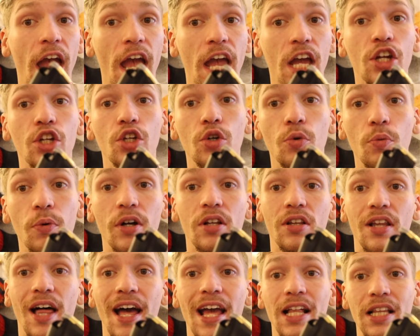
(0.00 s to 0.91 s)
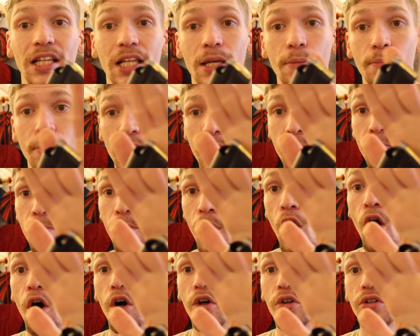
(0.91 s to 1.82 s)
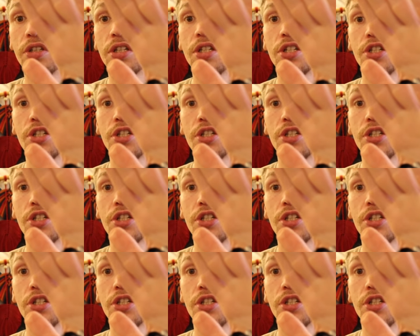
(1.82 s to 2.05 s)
and you will likely be mauled.